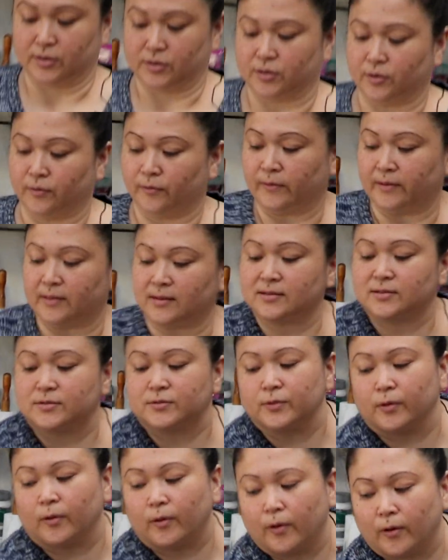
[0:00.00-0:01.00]
So with the
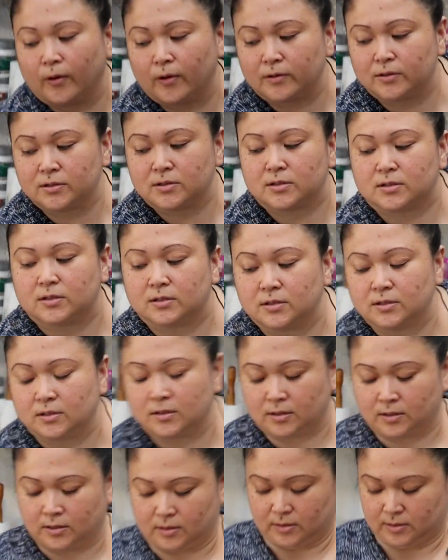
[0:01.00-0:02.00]
sauce,
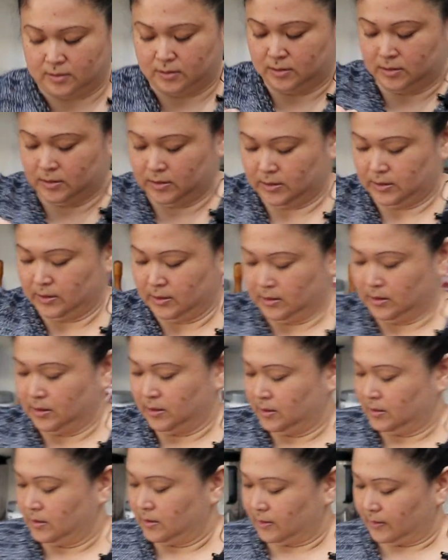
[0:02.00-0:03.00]

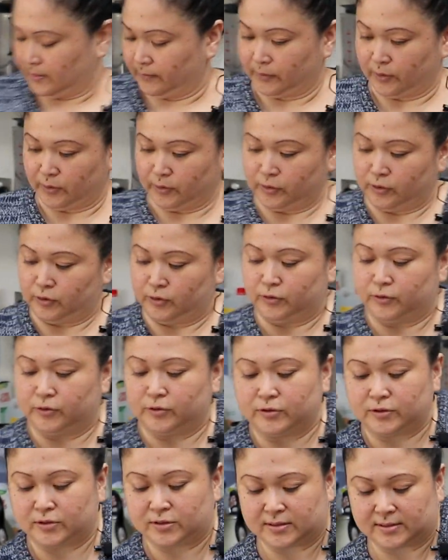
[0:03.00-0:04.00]
I'm going to
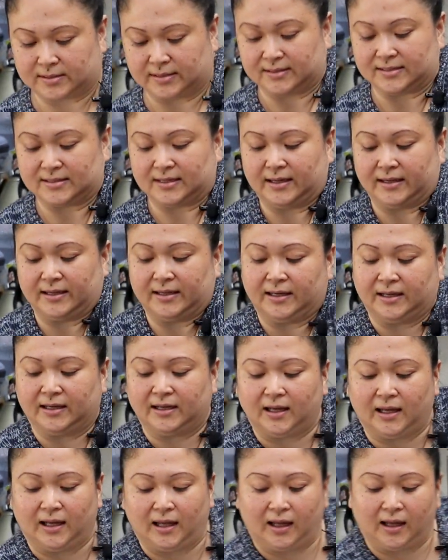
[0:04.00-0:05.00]
use the
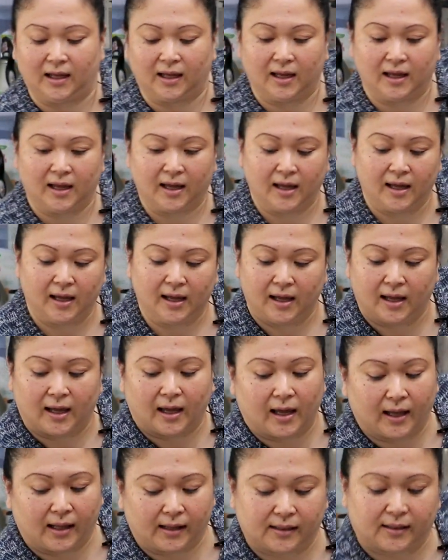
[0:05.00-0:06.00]
tahini
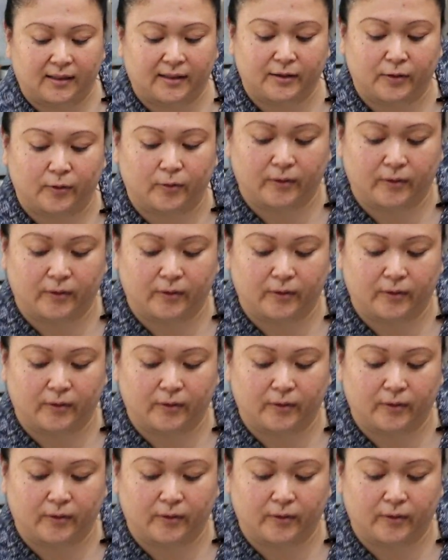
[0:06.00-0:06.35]
and the